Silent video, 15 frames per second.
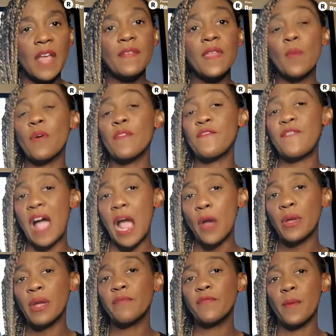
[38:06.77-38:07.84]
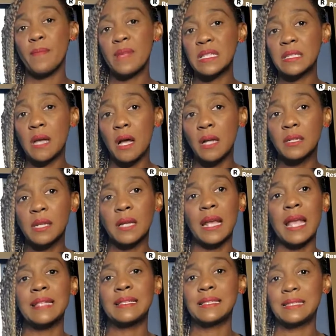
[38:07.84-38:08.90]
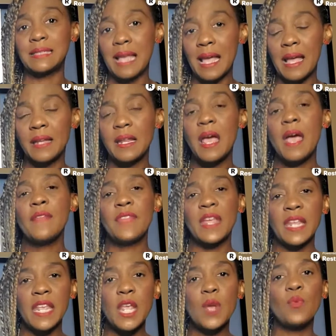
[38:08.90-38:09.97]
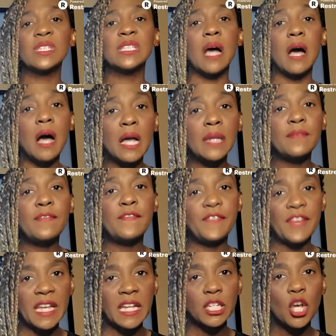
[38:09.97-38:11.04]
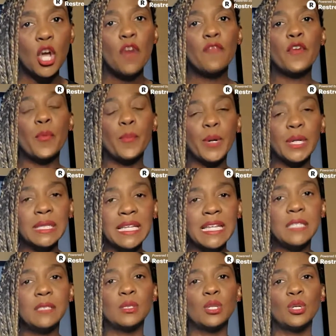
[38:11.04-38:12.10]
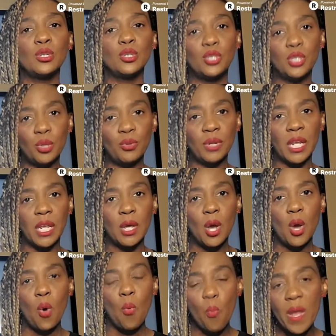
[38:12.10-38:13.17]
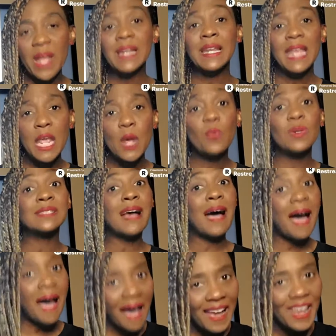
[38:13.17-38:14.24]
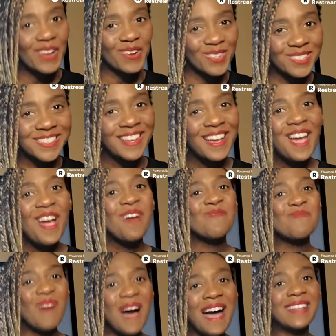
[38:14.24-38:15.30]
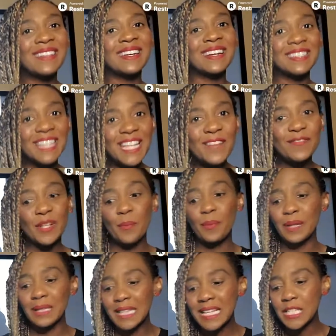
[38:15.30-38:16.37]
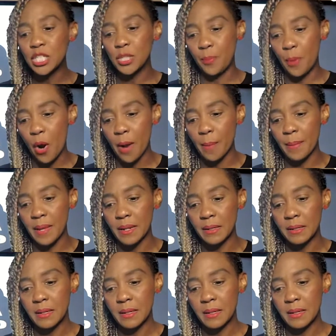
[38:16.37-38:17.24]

They were firing him for misconduct and said that he was unfit for police duty when he was hired by the Cleveland Police Department.